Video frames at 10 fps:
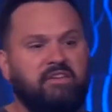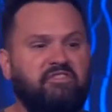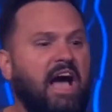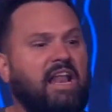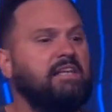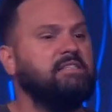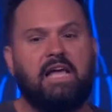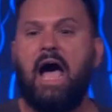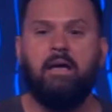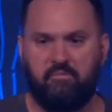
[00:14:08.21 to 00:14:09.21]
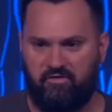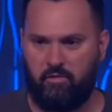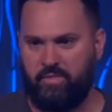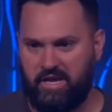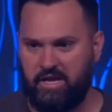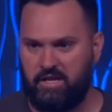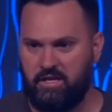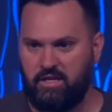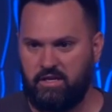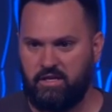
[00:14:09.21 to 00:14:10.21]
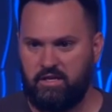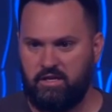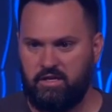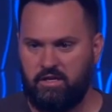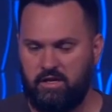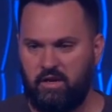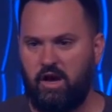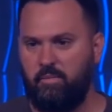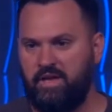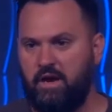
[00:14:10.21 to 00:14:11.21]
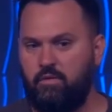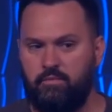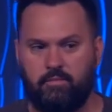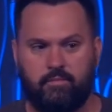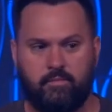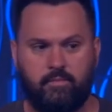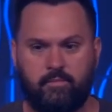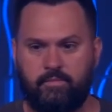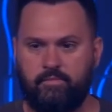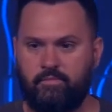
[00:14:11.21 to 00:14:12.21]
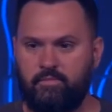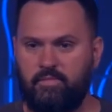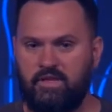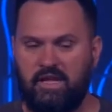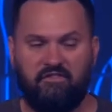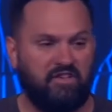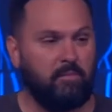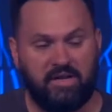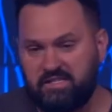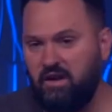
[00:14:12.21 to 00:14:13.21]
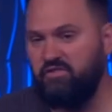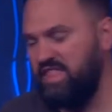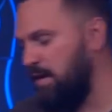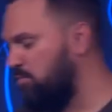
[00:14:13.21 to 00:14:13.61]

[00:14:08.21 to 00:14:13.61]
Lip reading: if God has time for me, he'll help me out. I found myself in that